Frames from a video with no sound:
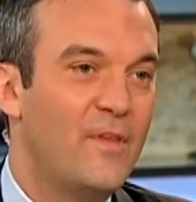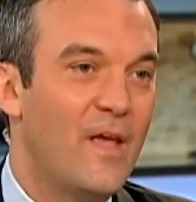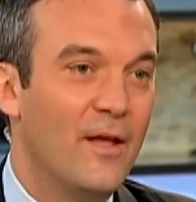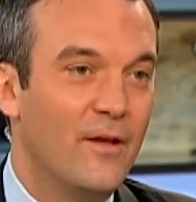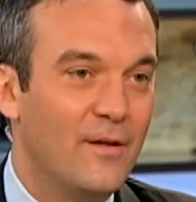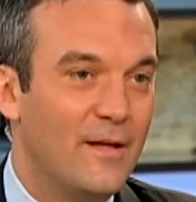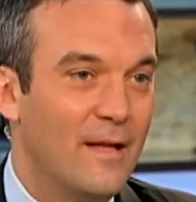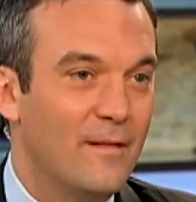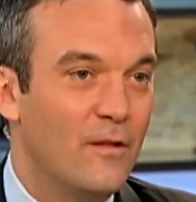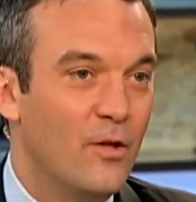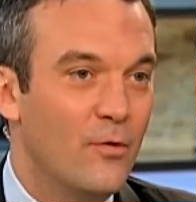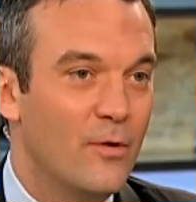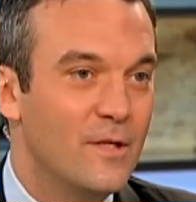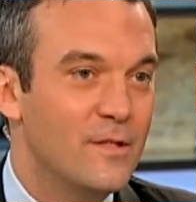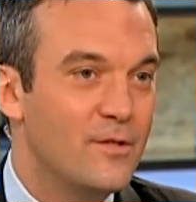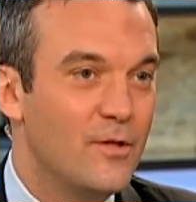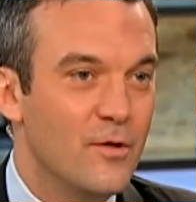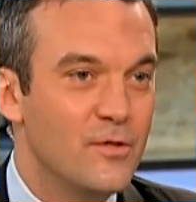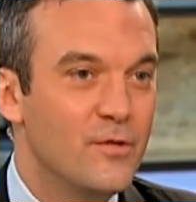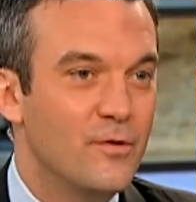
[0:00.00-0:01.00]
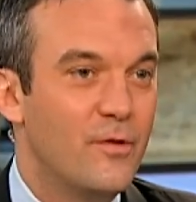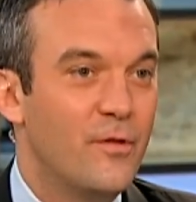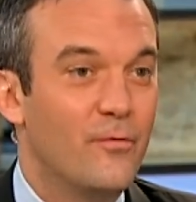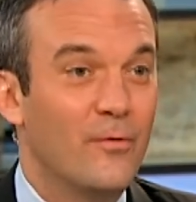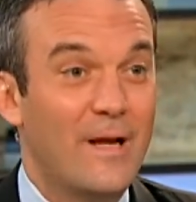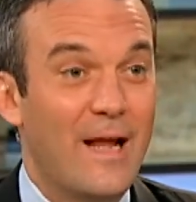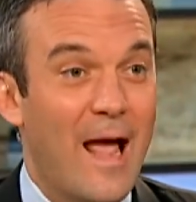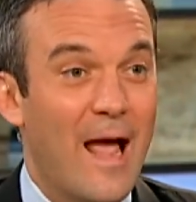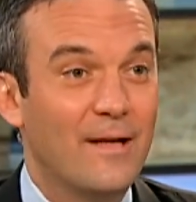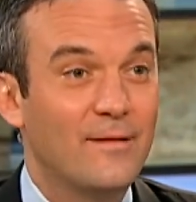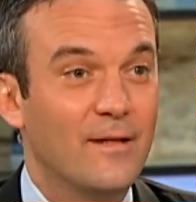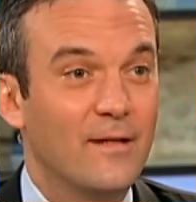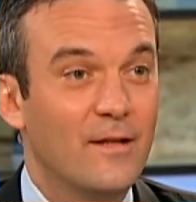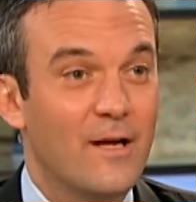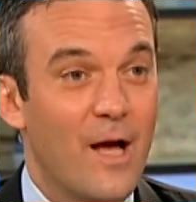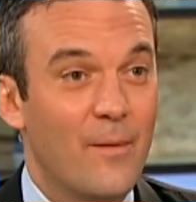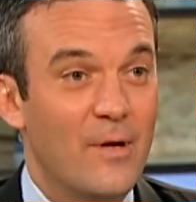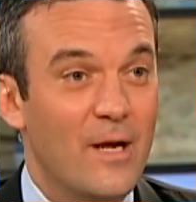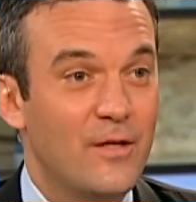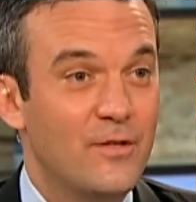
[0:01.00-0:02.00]
Daniel Day Lewis, those are three acting
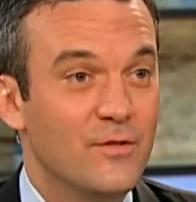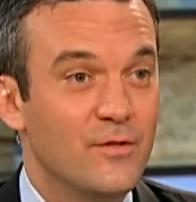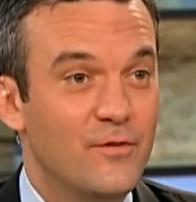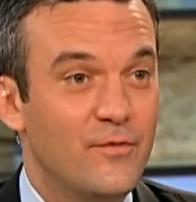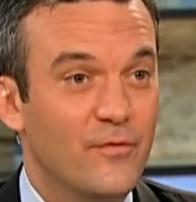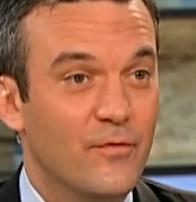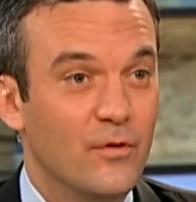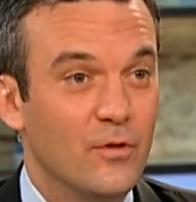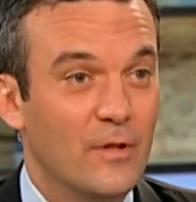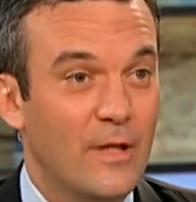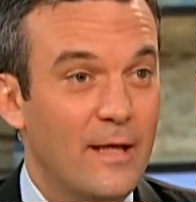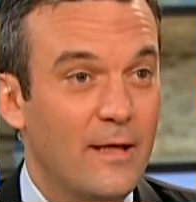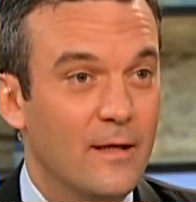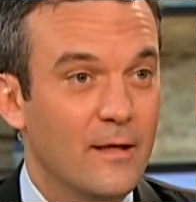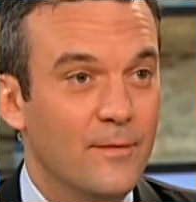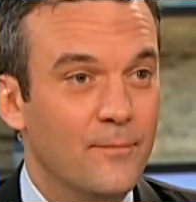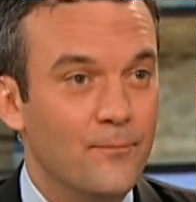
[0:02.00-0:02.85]
nominations for Lincoln.